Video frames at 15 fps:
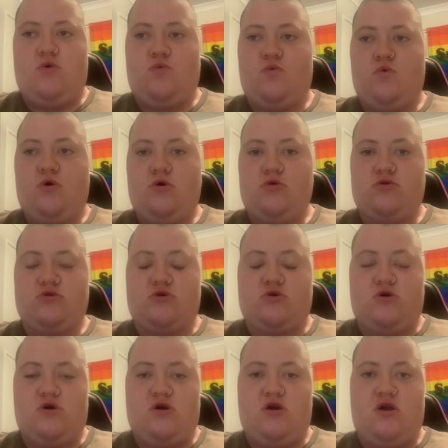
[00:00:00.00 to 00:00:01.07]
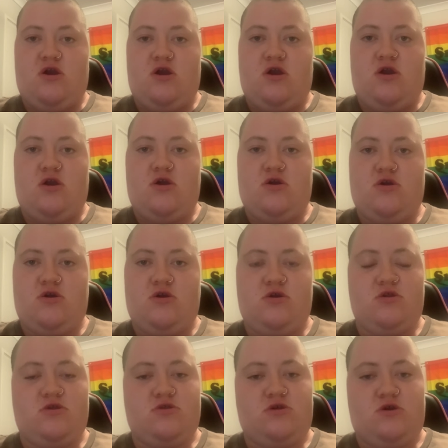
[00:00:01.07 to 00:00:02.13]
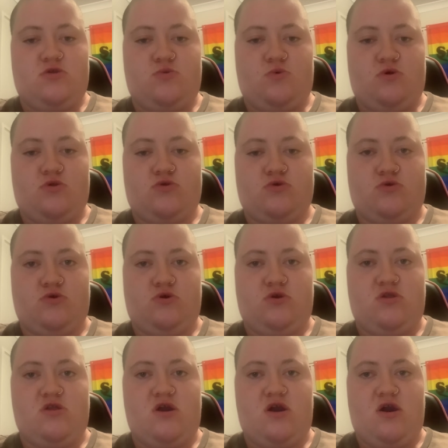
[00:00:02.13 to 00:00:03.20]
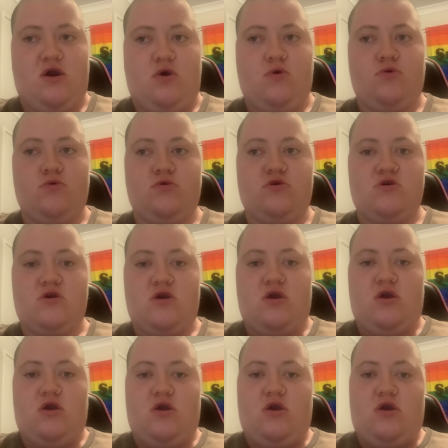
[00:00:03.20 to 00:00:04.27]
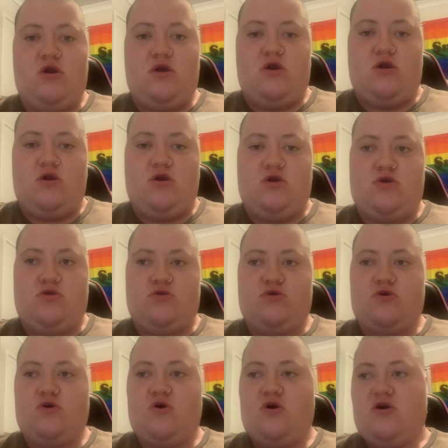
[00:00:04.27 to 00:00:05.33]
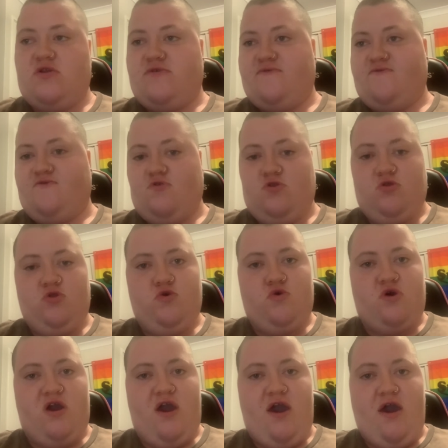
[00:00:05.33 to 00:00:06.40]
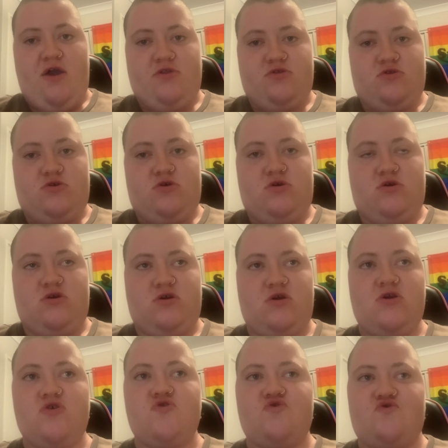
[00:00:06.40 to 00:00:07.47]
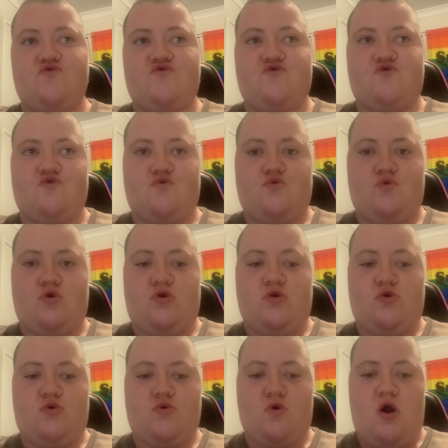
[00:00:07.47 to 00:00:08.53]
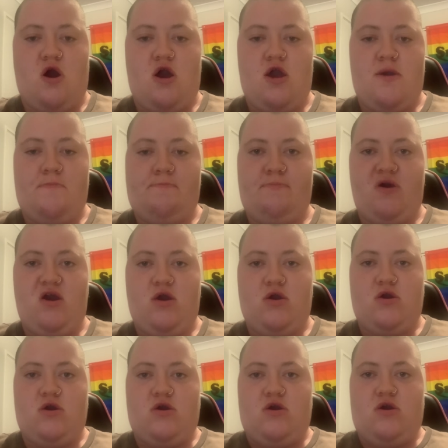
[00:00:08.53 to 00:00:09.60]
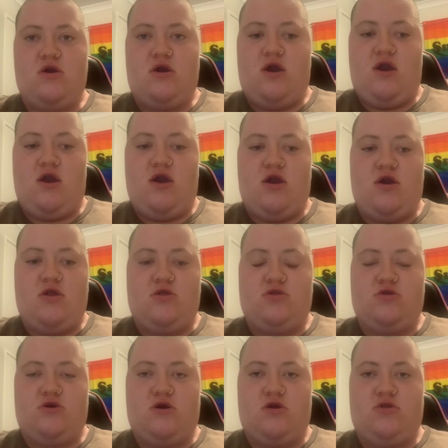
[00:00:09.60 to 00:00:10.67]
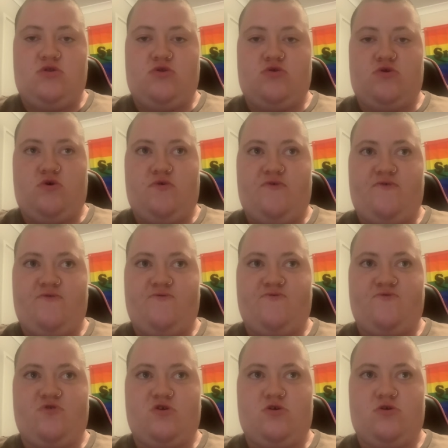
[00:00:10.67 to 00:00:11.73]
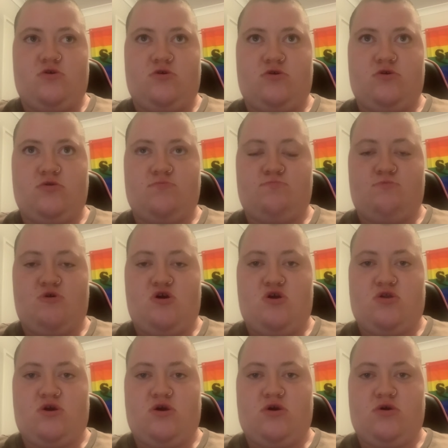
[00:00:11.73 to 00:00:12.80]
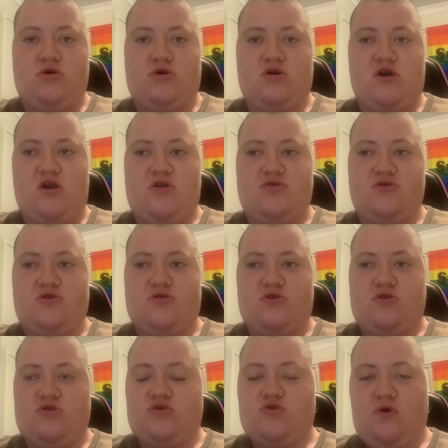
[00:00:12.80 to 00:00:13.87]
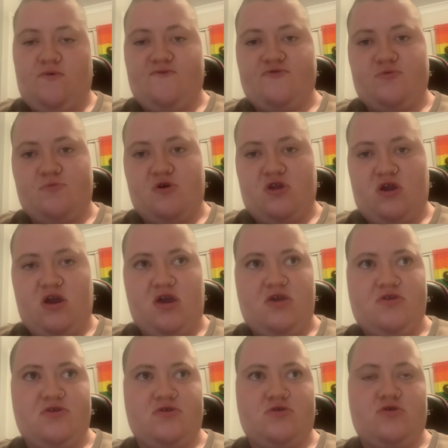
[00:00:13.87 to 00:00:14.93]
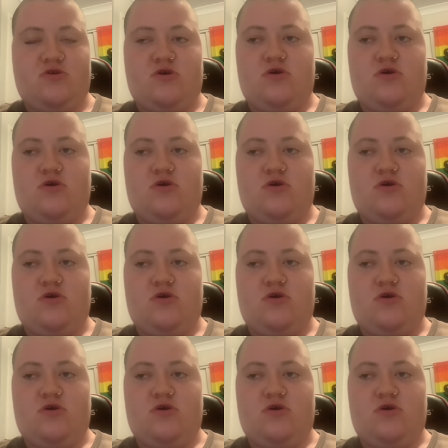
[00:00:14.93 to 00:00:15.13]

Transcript: what I did want to do now is kind of look at true crime and unsolved murder cases and solved murder cases.